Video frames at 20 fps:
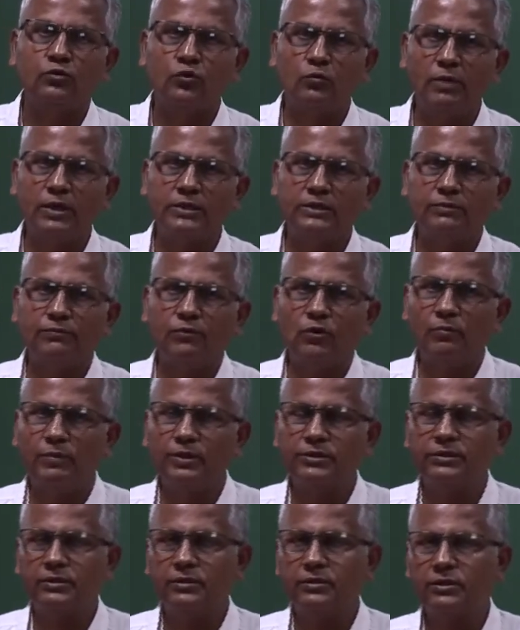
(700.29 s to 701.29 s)
too much
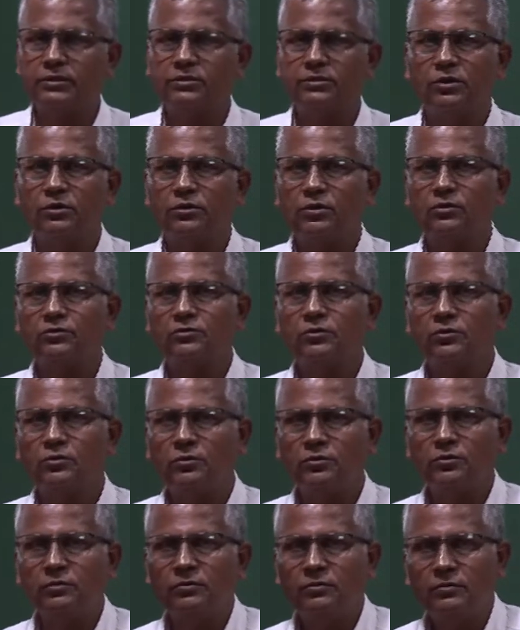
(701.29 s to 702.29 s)
deformation is not also
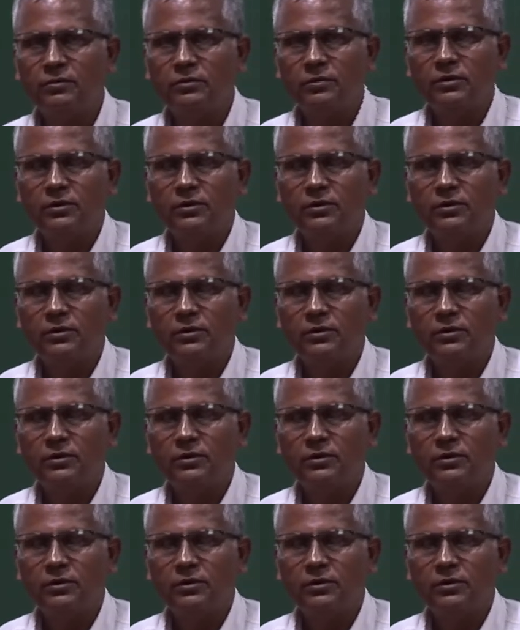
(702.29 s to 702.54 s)
good,